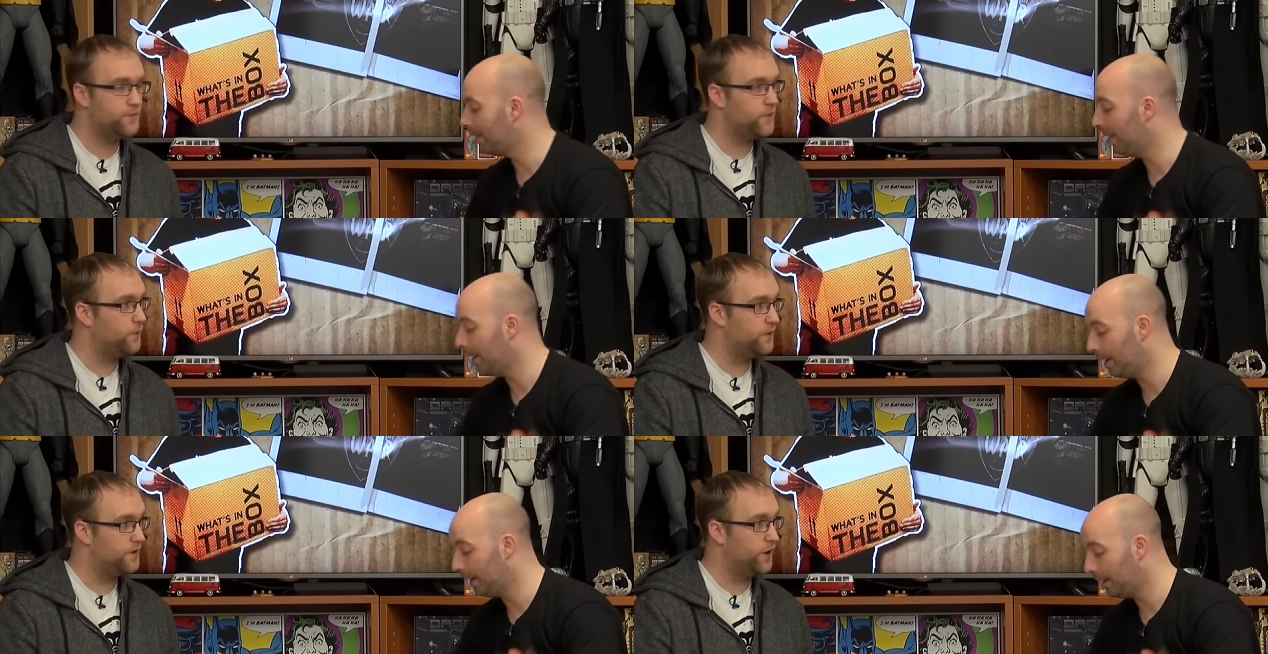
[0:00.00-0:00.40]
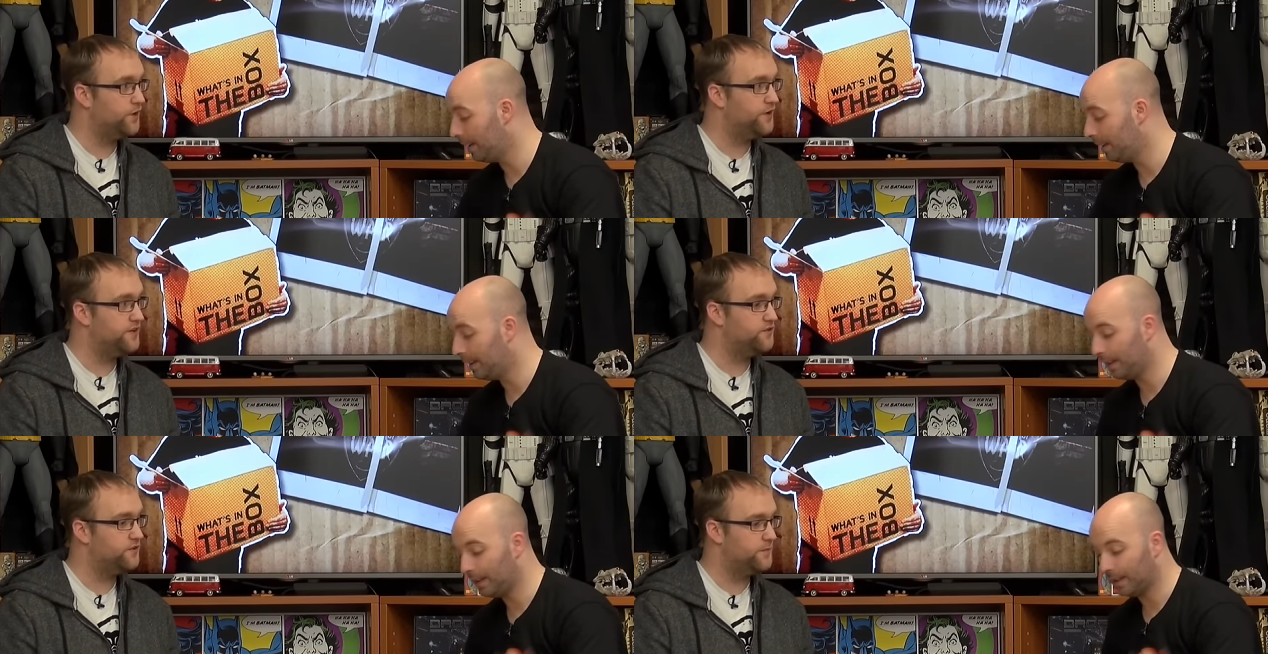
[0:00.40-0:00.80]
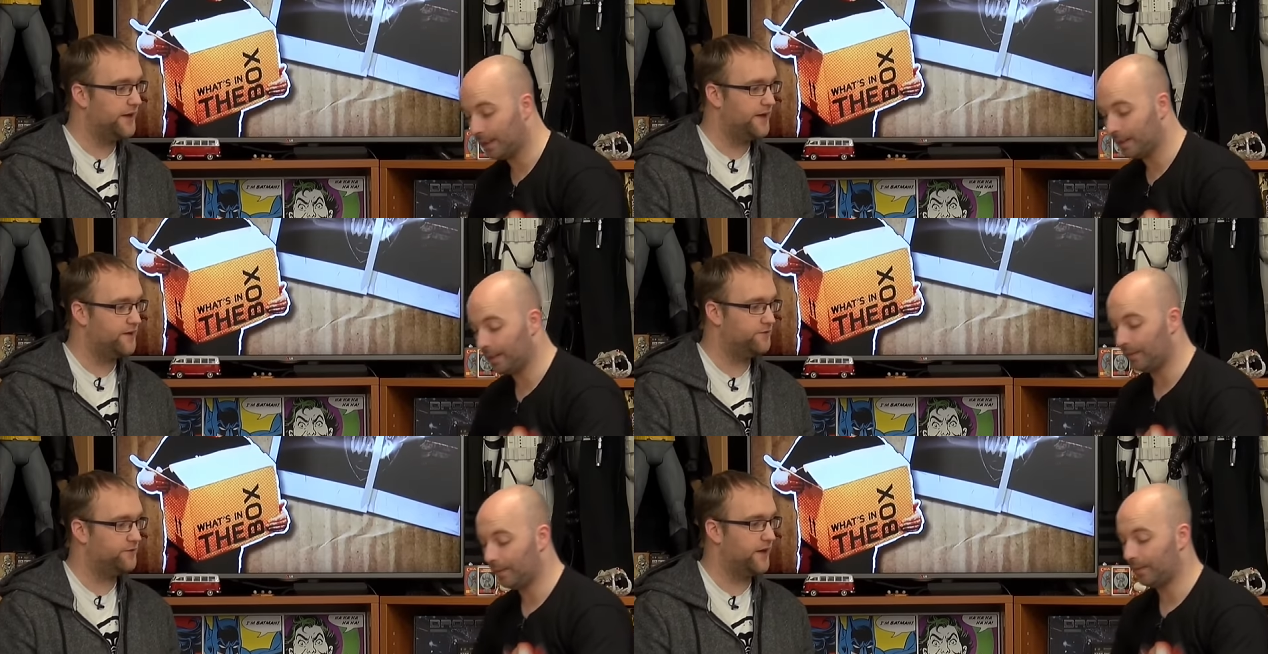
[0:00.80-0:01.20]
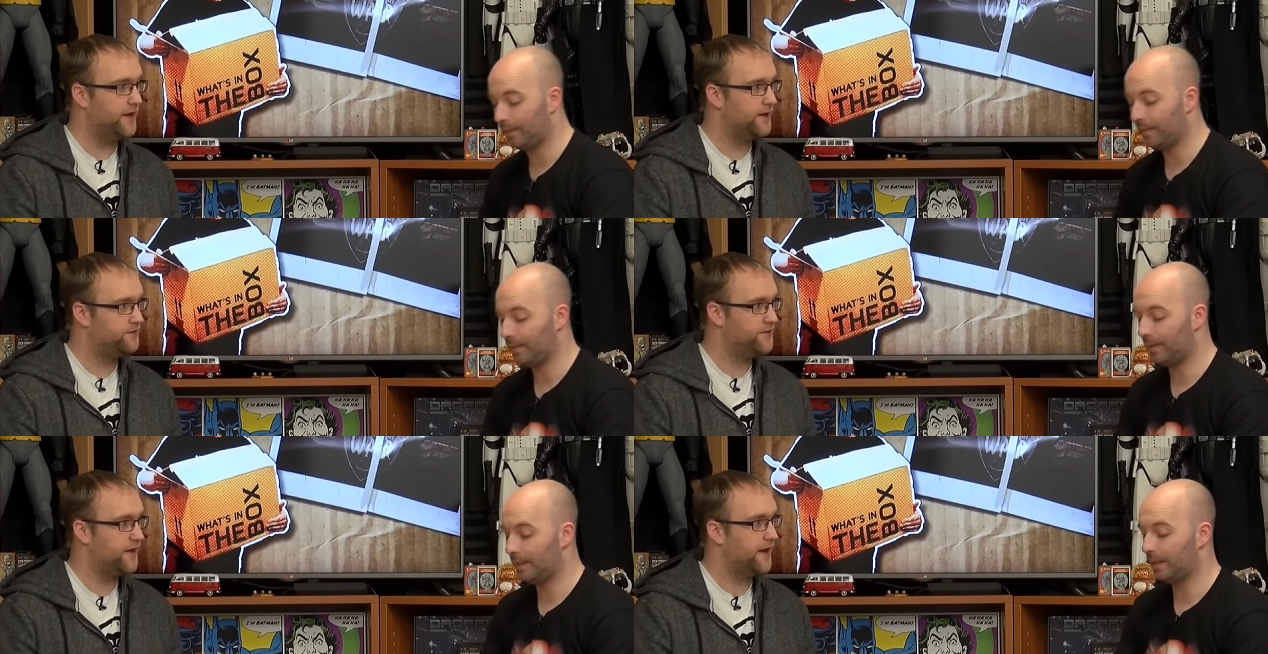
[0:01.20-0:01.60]
Speaker 1: Mm. We now need to make a
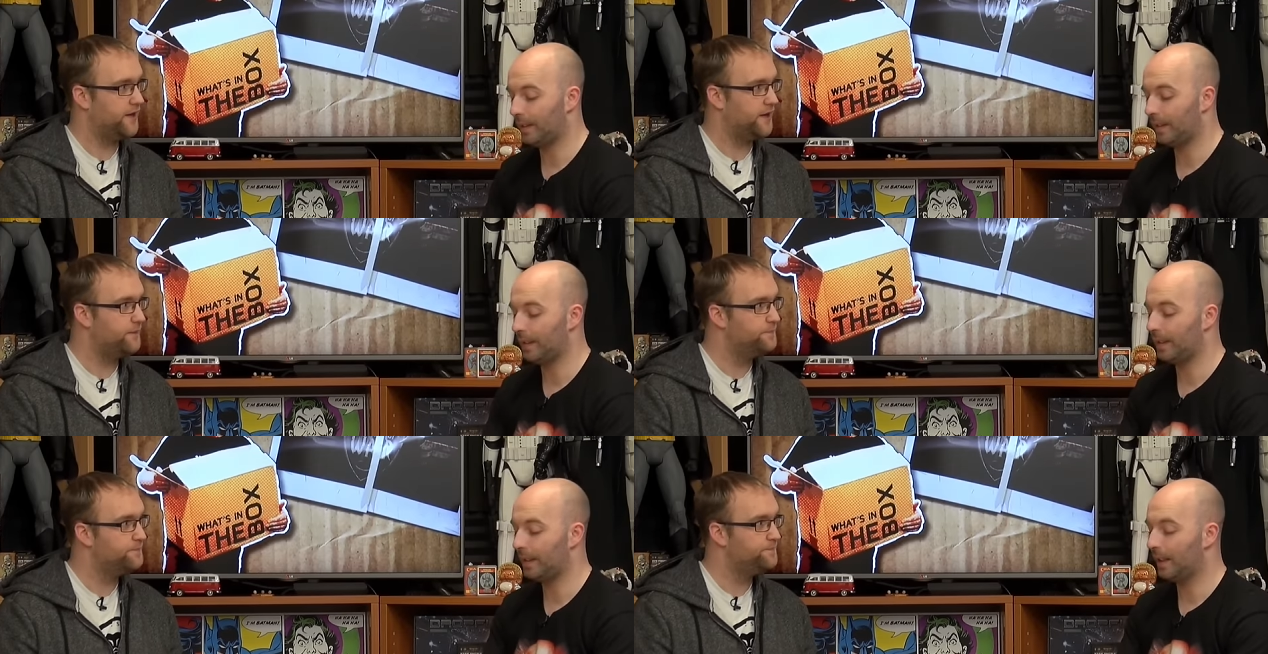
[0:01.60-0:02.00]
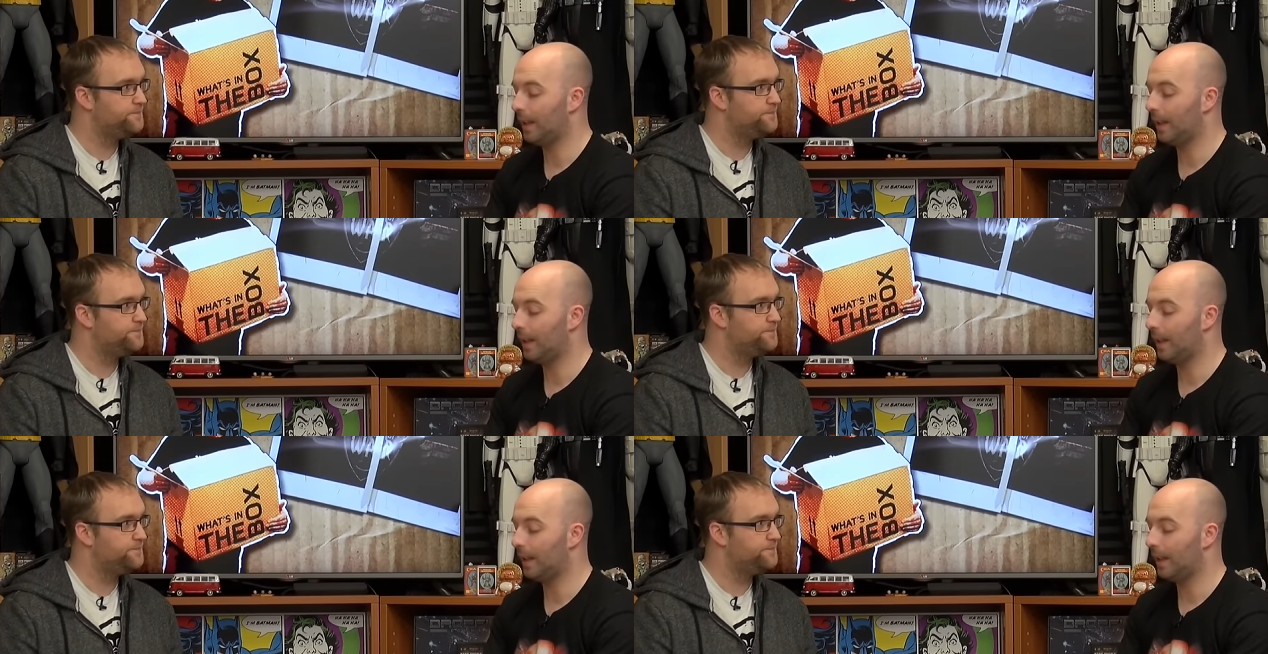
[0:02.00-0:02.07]
flying tank.